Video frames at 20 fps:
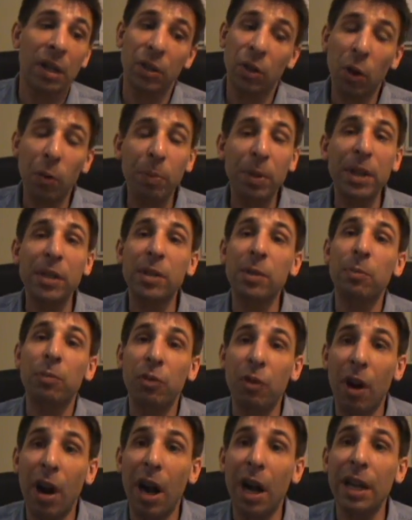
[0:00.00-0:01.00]
don't be
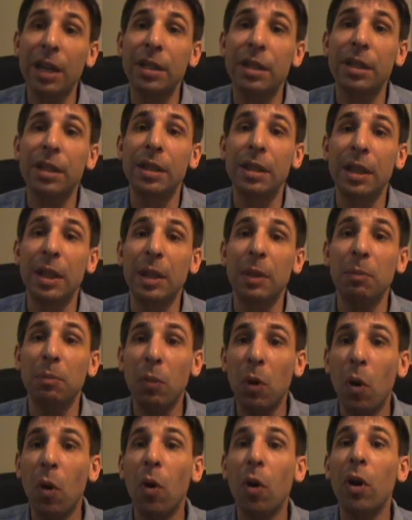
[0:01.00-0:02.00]
surprised to see
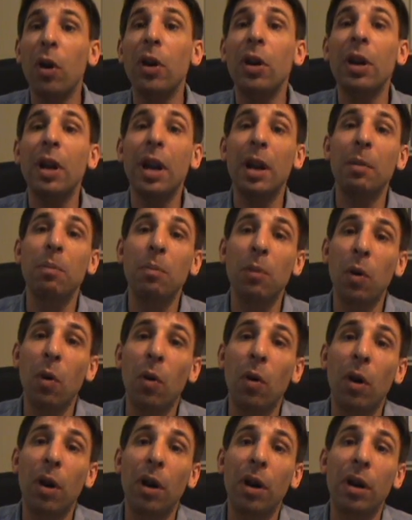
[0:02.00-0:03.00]
more and
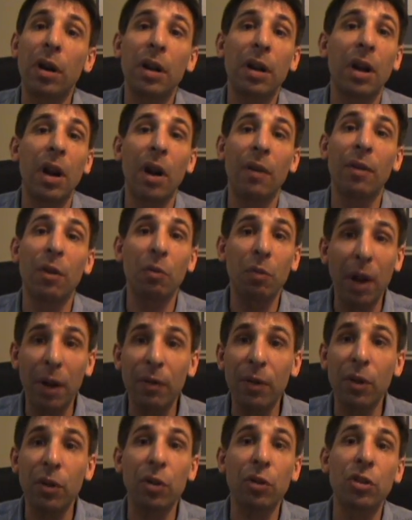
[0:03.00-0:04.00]
more of a
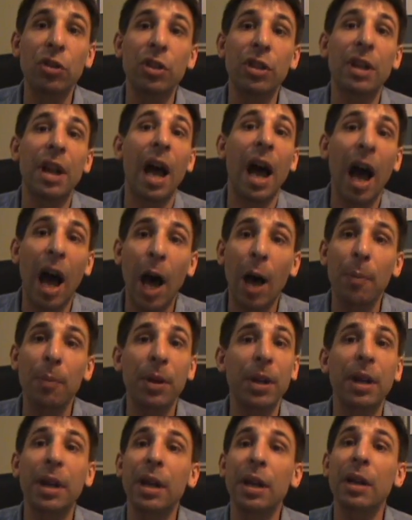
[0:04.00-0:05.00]
revolution
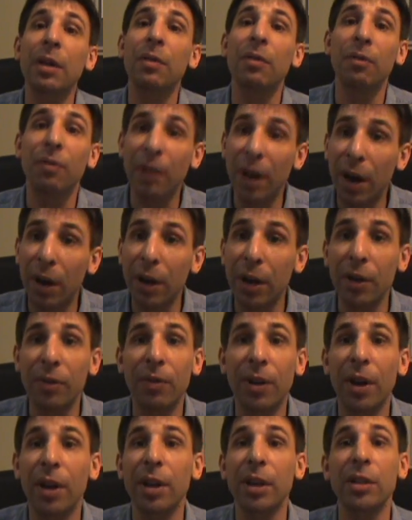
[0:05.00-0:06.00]
happening very,
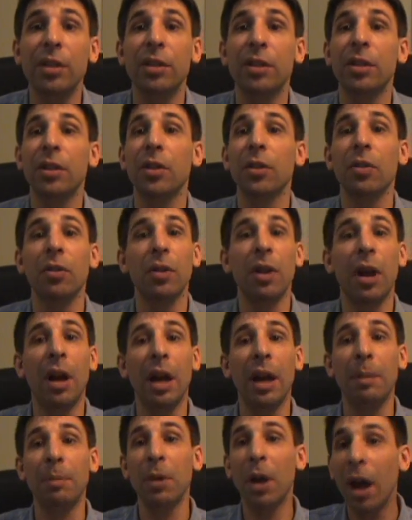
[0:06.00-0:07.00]
very soon.
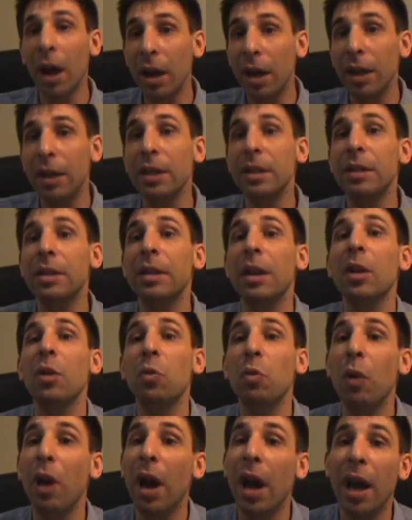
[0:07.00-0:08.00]
I'm not going to say
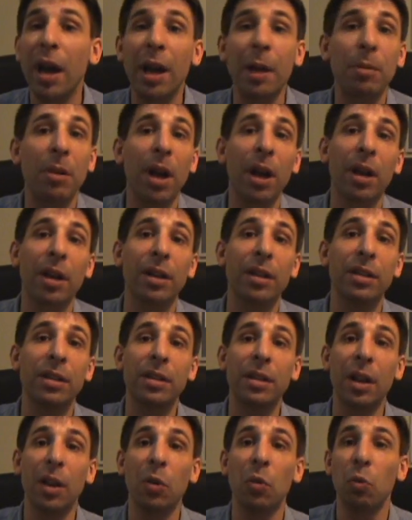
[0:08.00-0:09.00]
when, I'm not going to
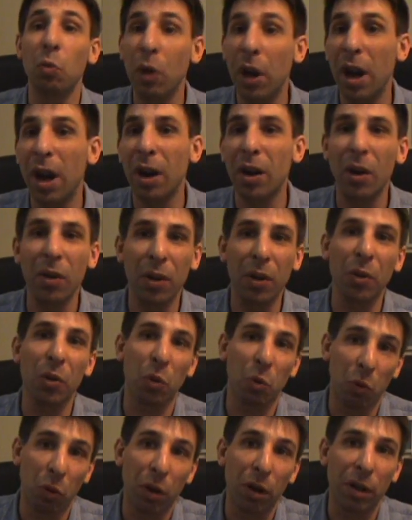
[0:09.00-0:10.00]
say where, although
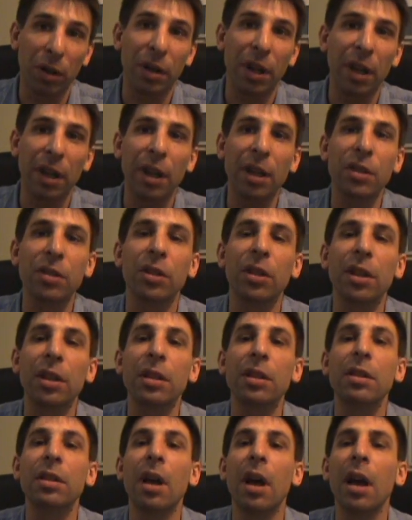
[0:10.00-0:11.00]
the world, I guess you
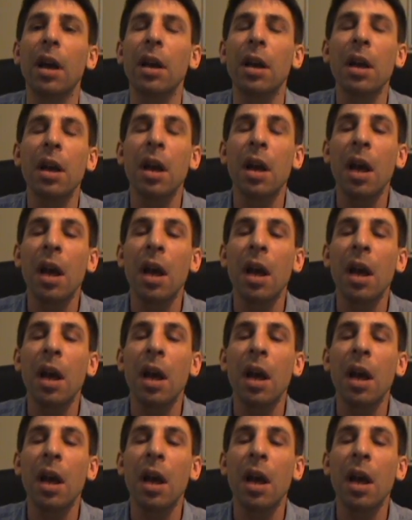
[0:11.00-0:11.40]
could say.